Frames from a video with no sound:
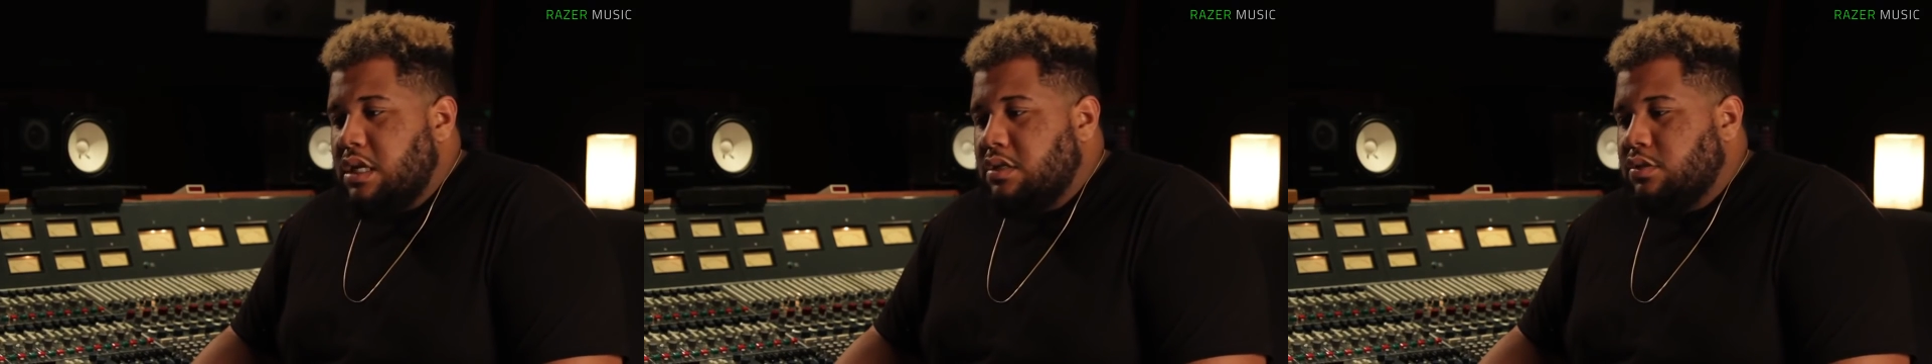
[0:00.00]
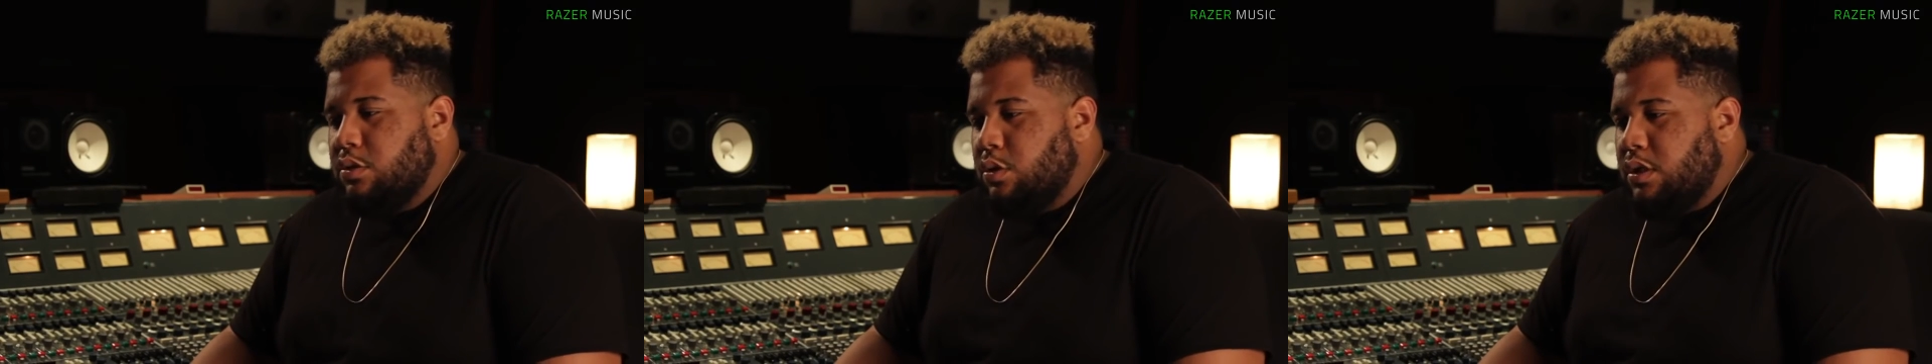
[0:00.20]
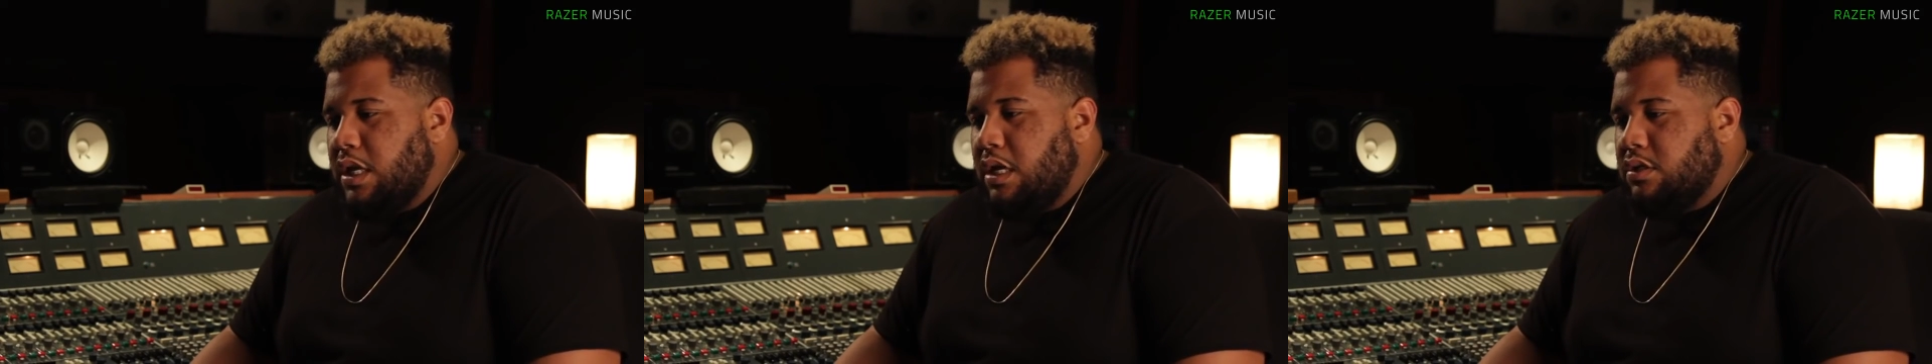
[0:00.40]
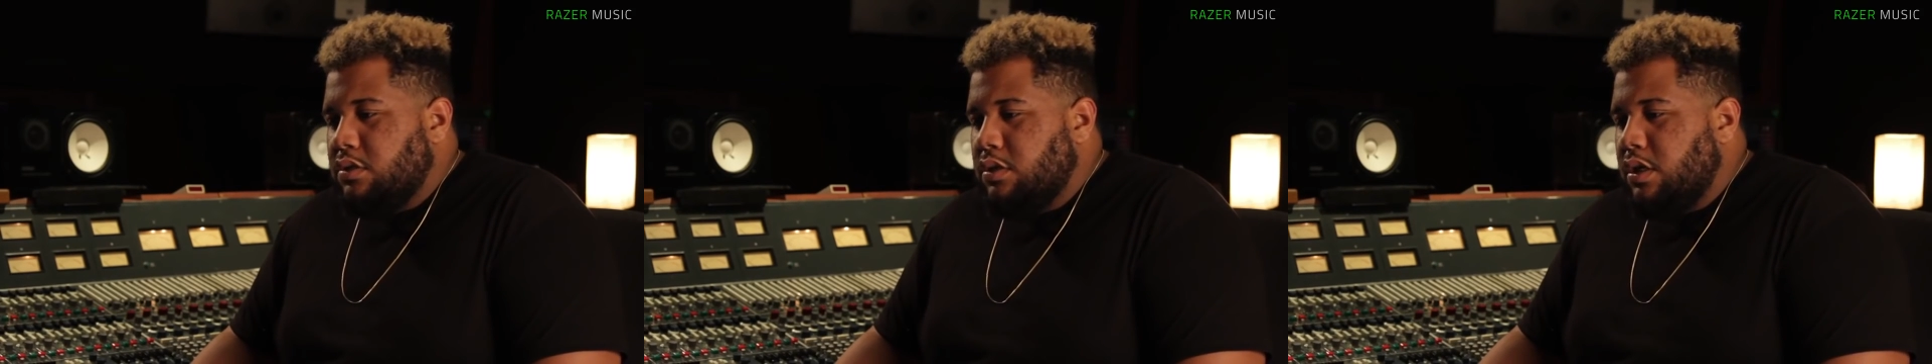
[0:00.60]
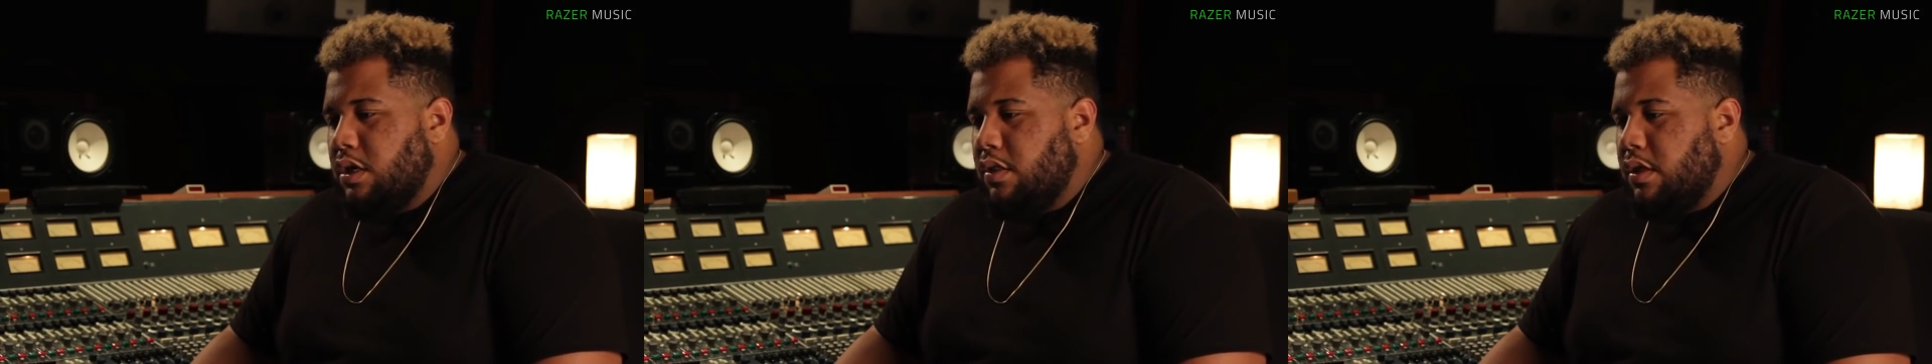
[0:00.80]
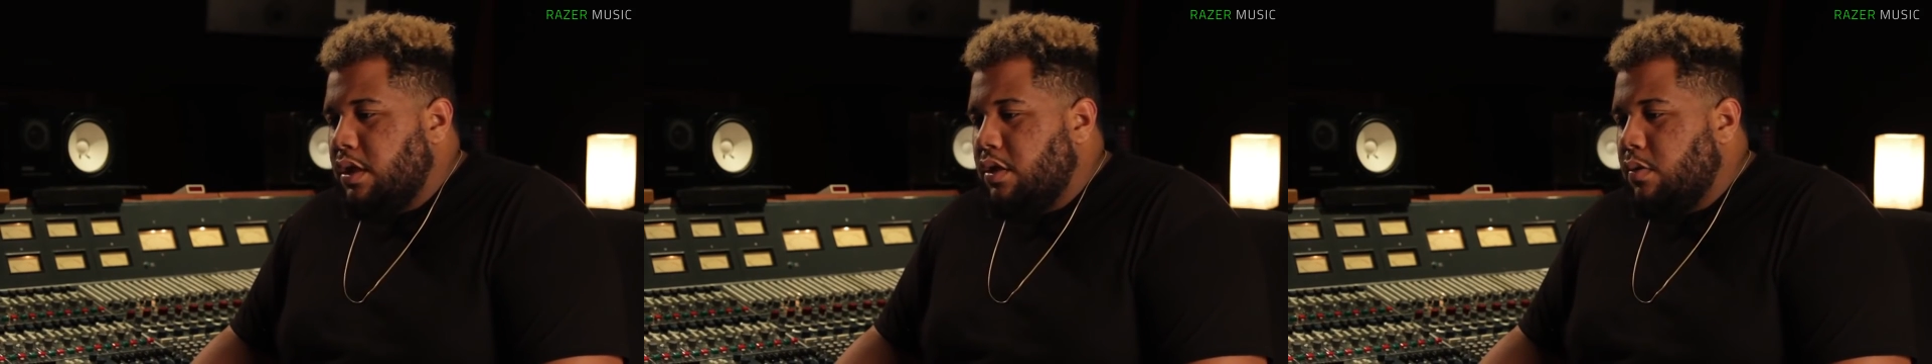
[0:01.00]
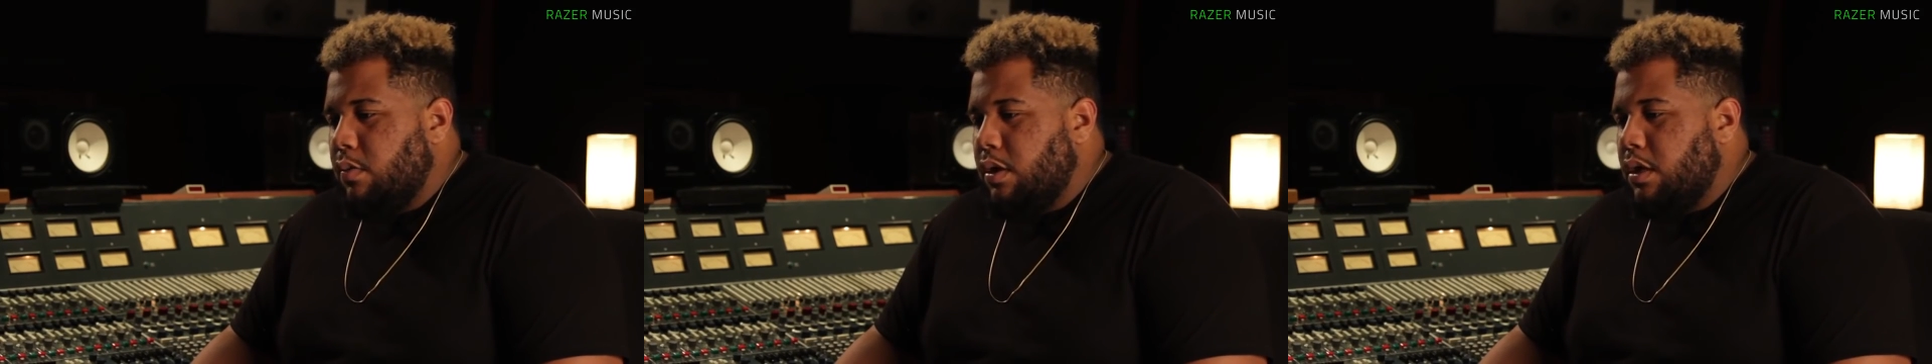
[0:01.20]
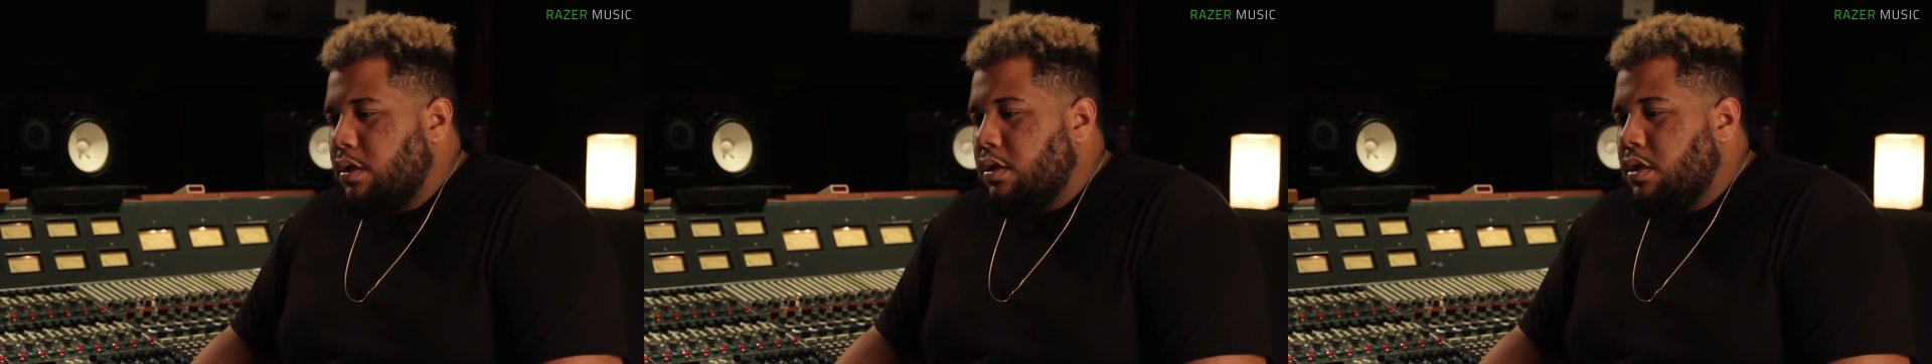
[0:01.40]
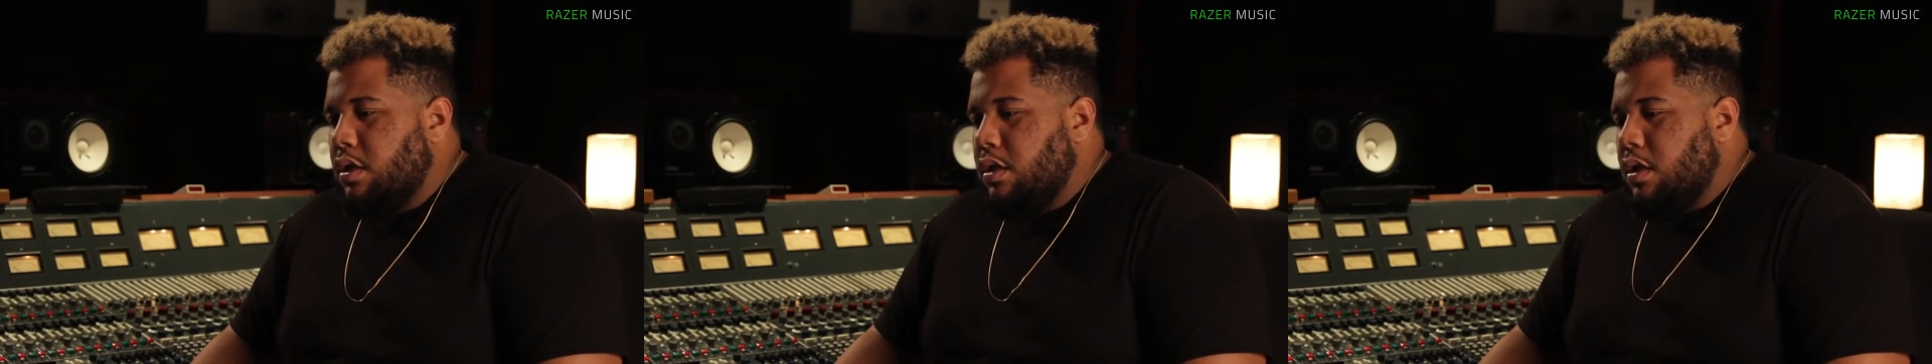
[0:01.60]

out so you can actually hear the 808.